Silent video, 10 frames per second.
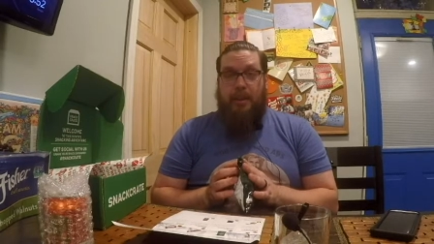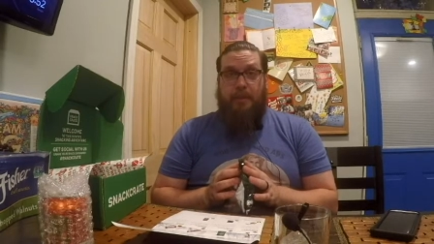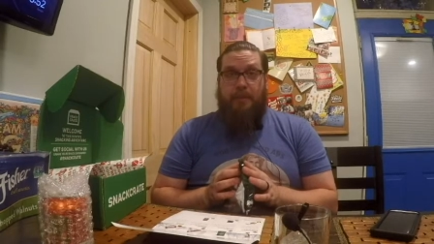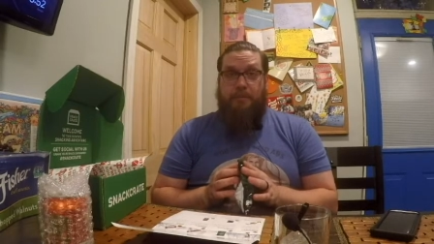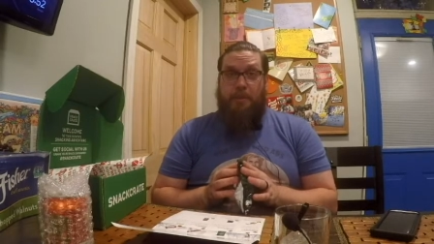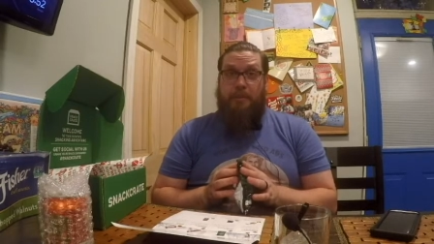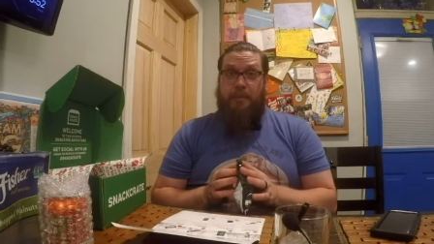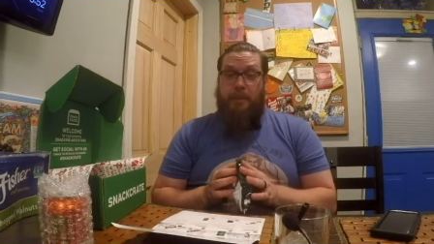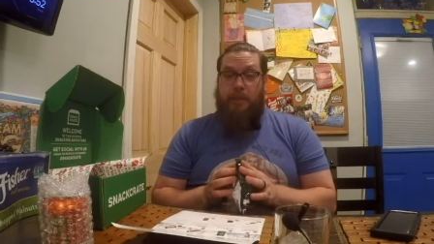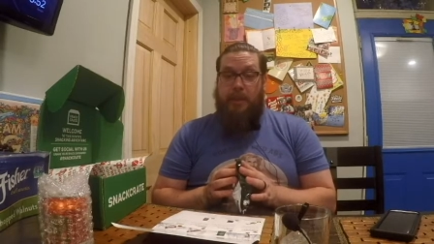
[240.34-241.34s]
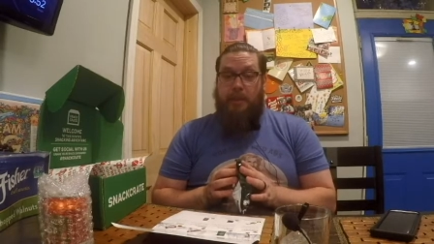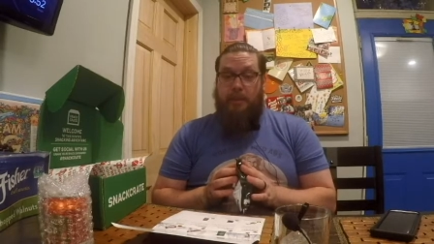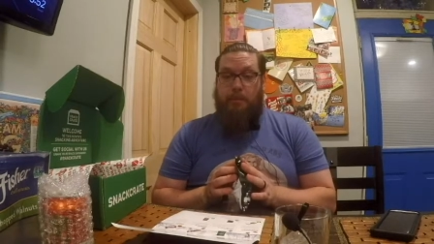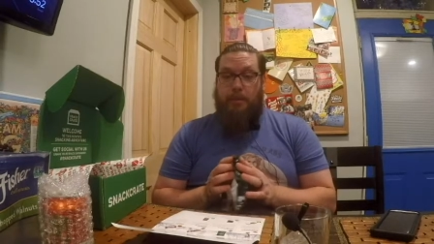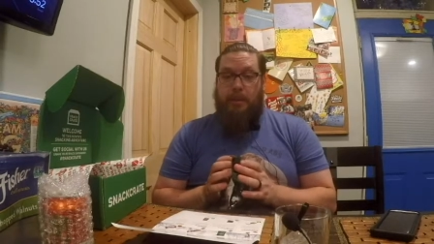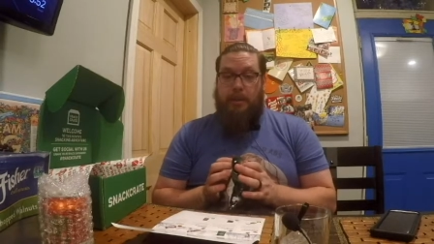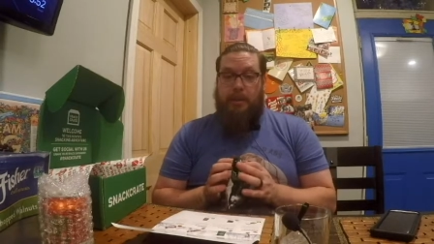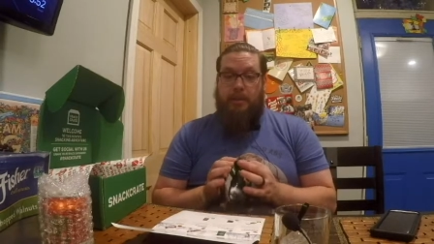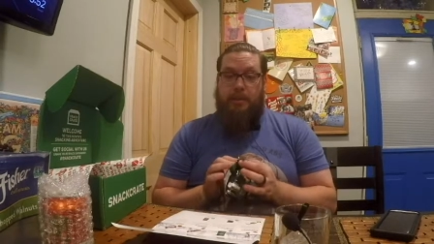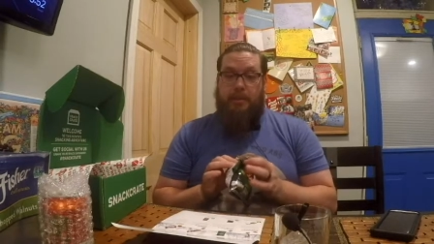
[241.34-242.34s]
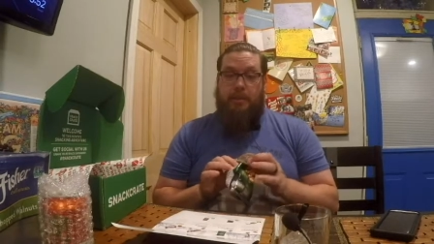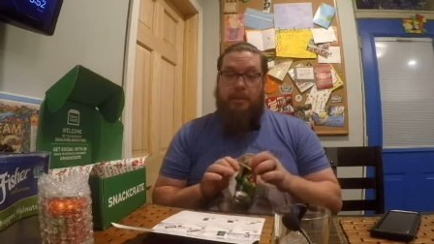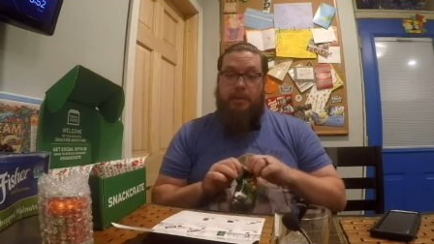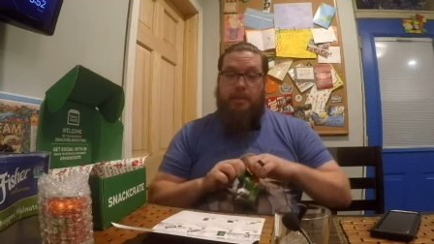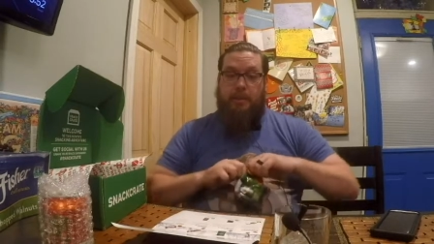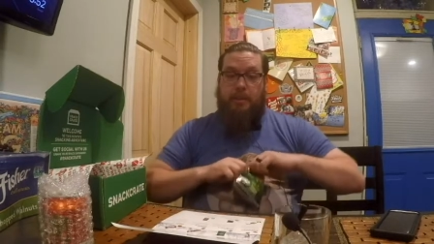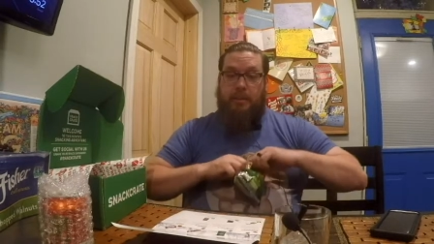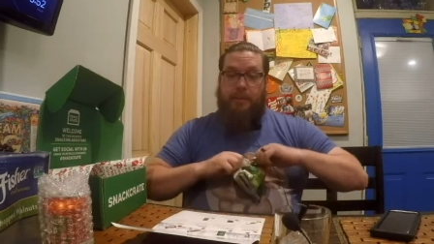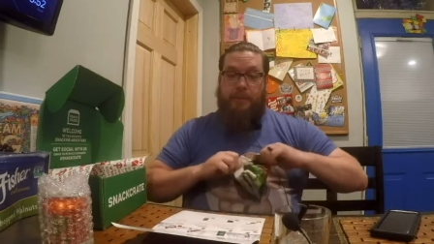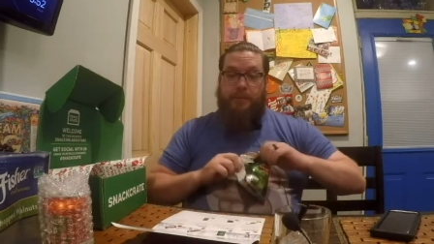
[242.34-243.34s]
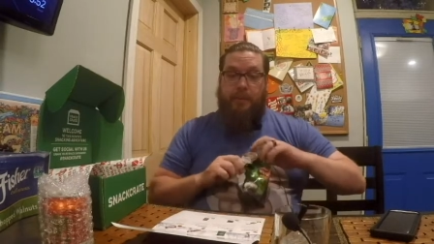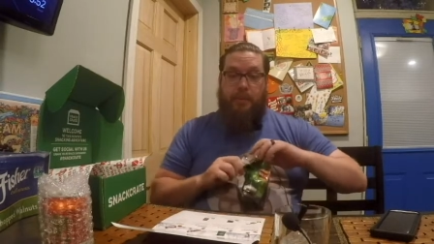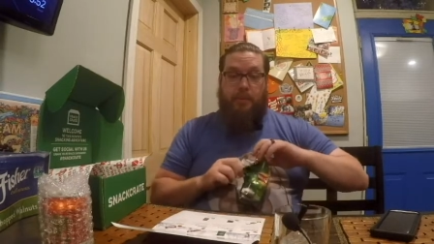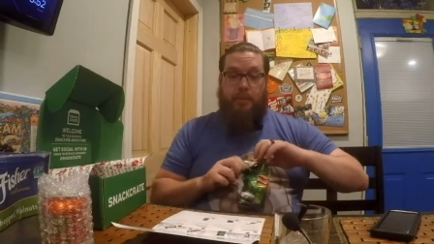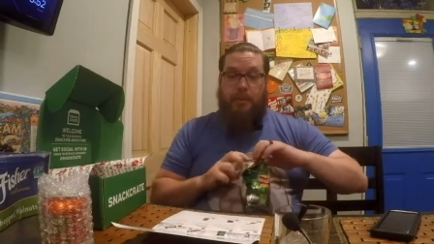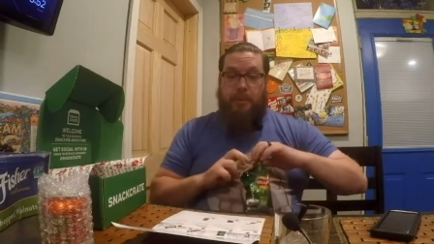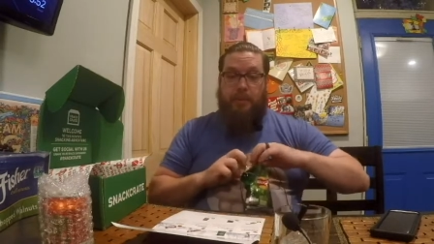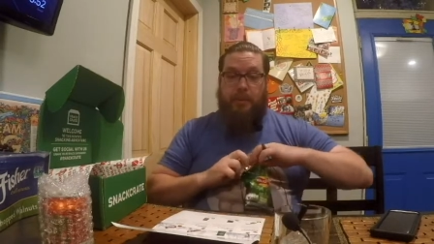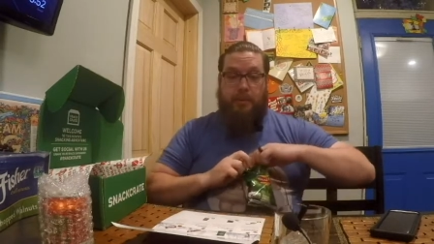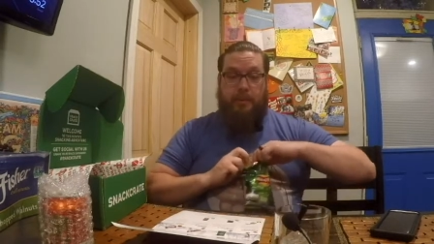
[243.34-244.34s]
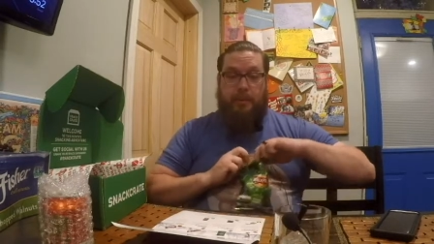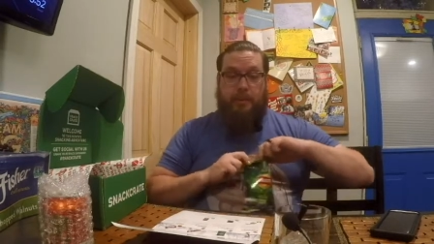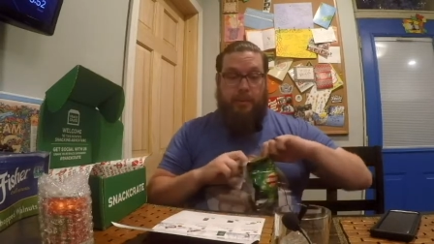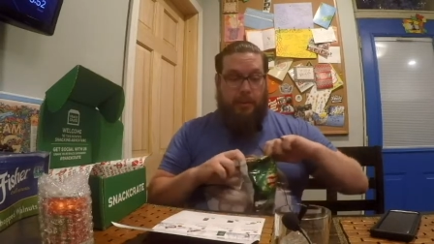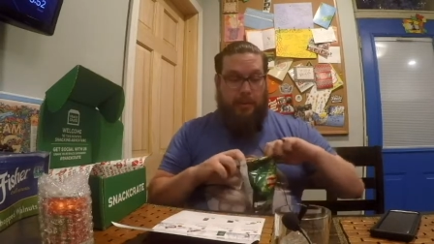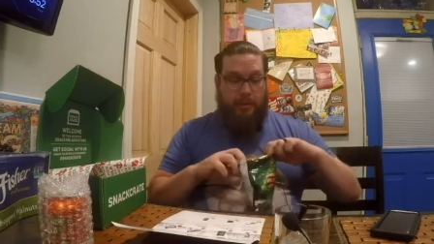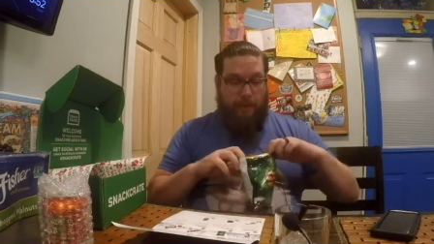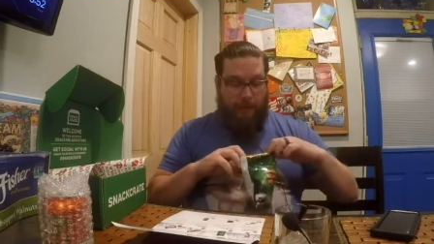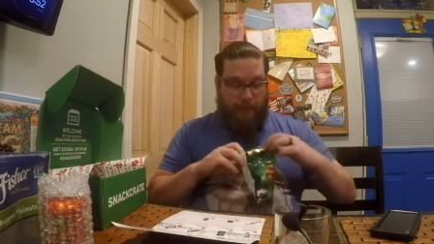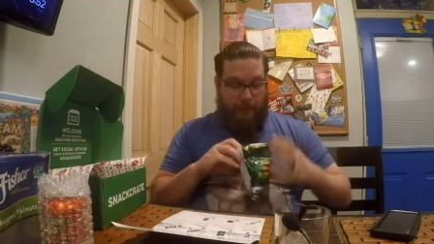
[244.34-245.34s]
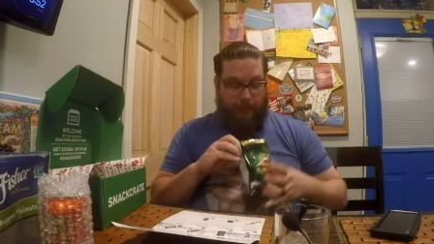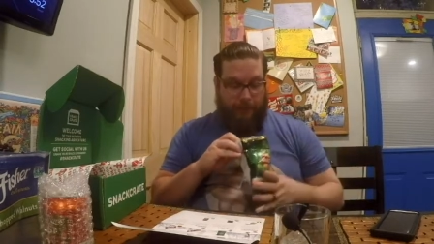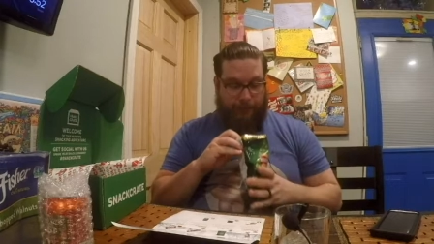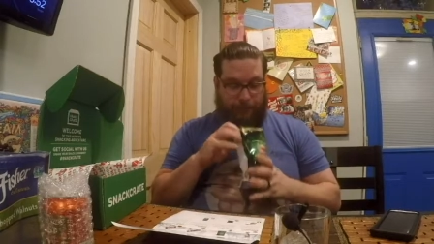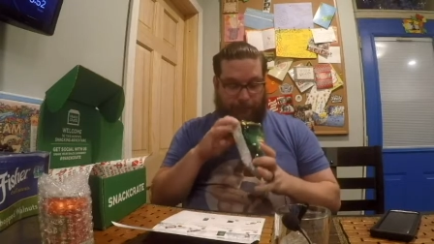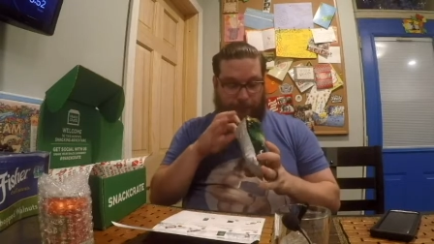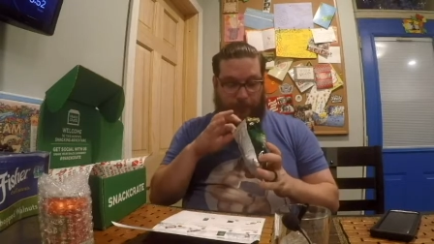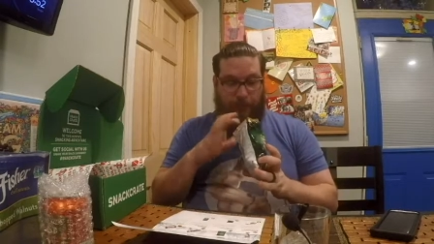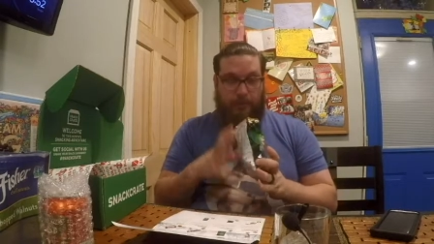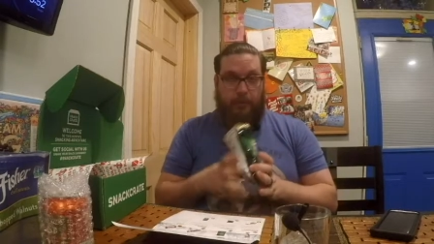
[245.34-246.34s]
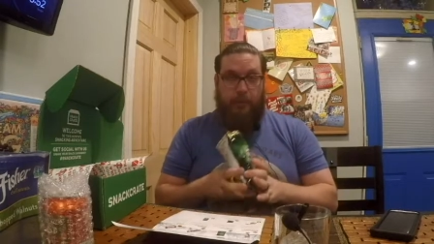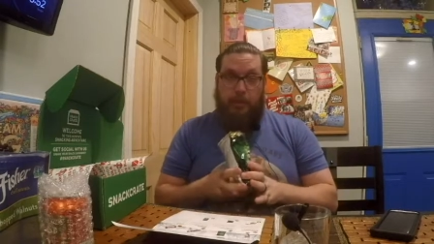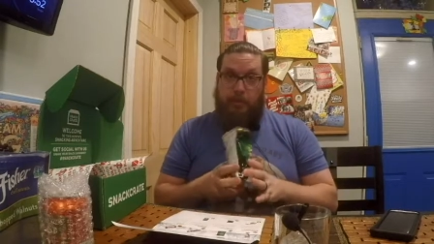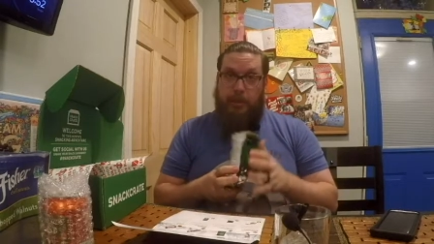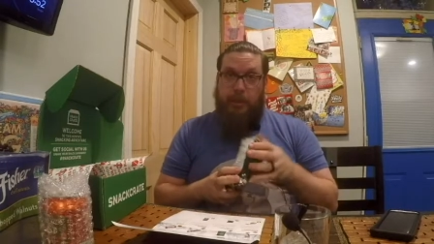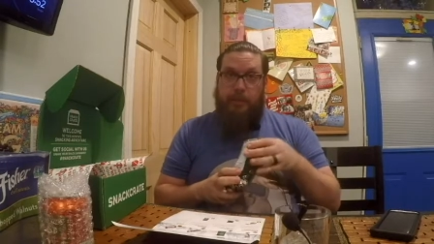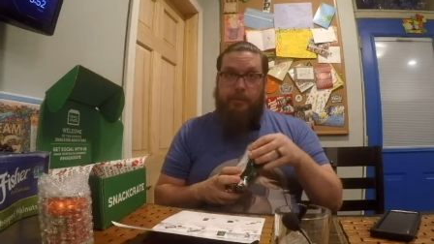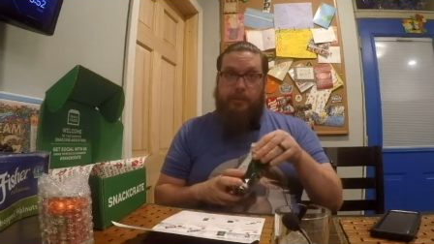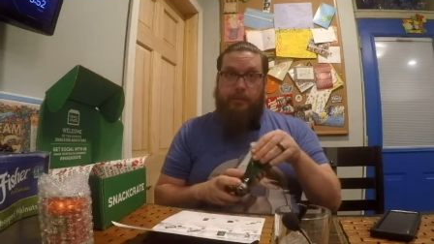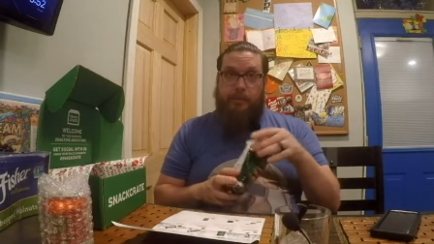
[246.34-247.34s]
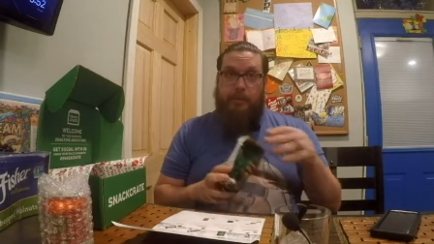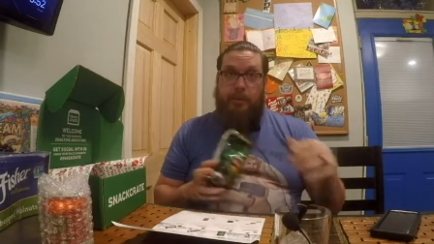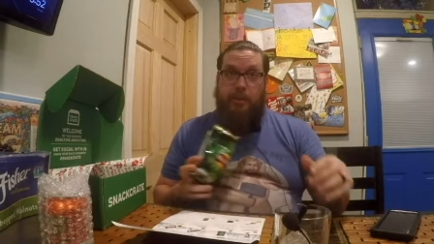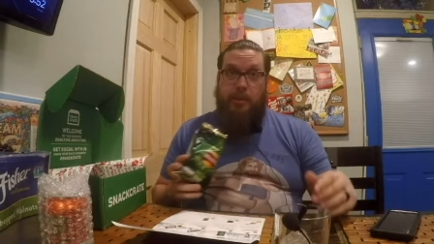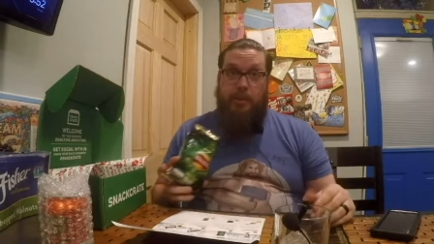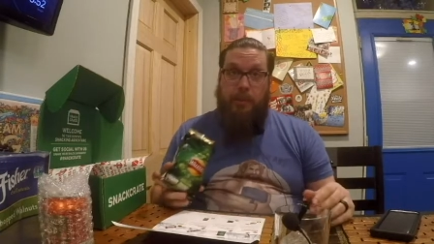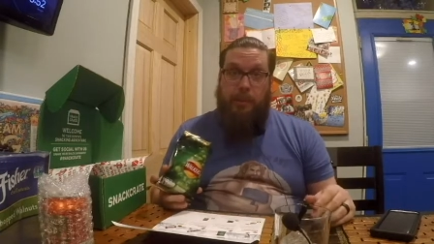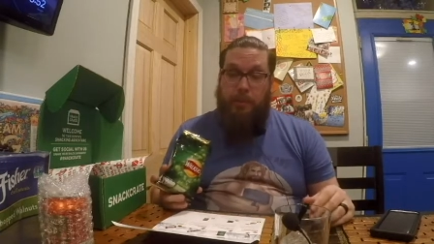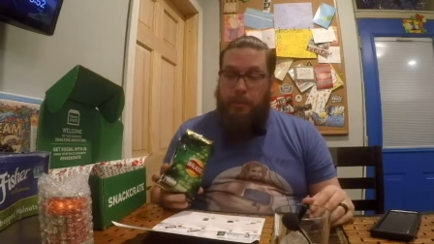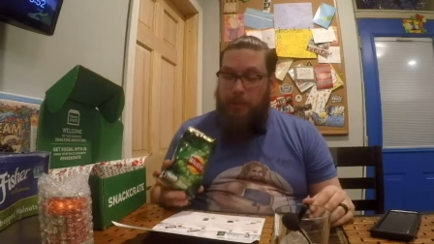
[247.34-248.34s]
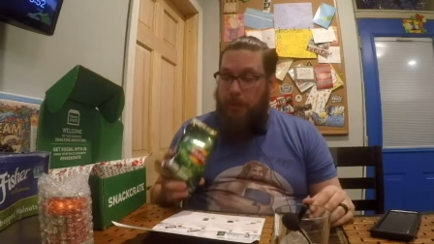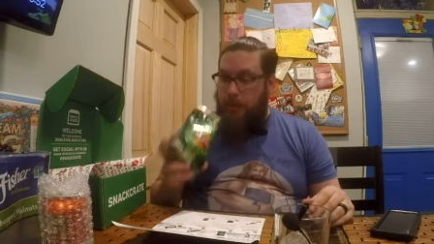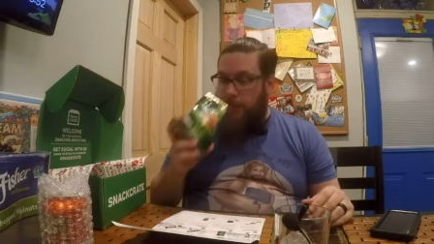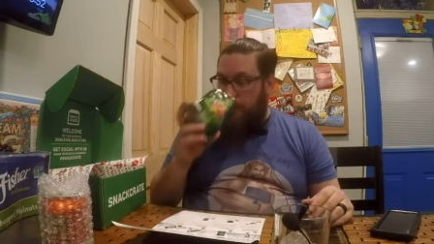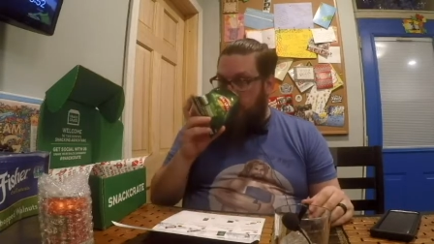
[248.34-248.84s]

think I would have preferred pigs in a blanket, or even turkey stuffing. But, who knows, maybe I'll be surprised.